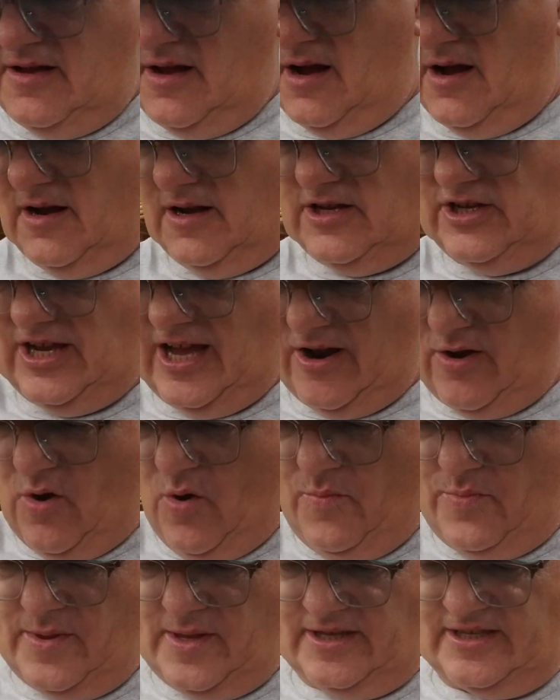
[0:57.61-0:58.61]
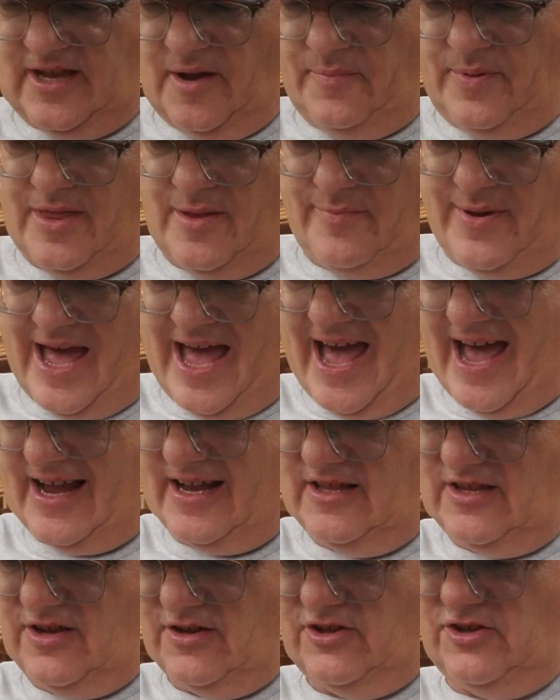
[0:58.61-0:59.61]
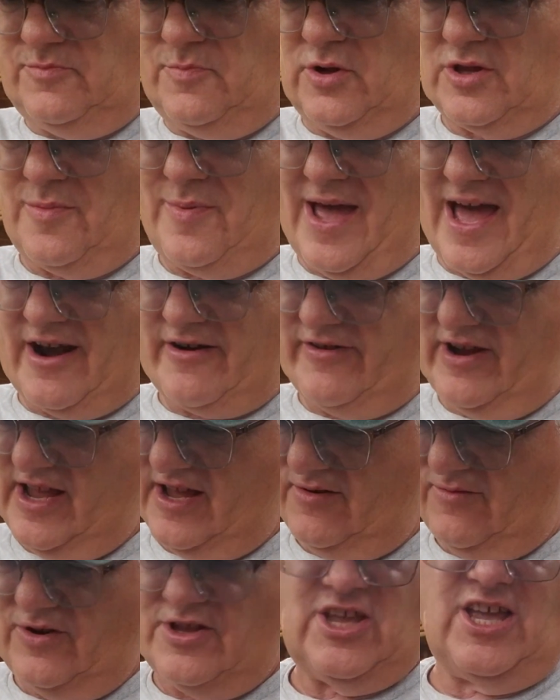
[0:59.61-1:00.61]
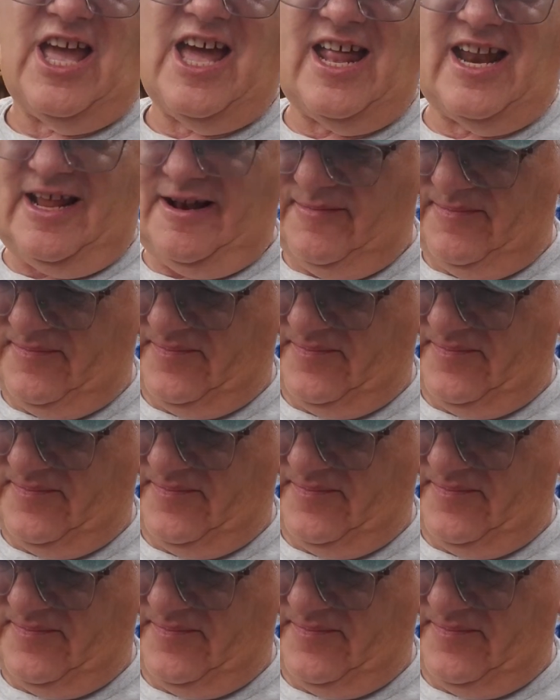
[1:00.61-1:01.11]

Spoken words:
Because you got to open this up in the back to put the battery in when you get it.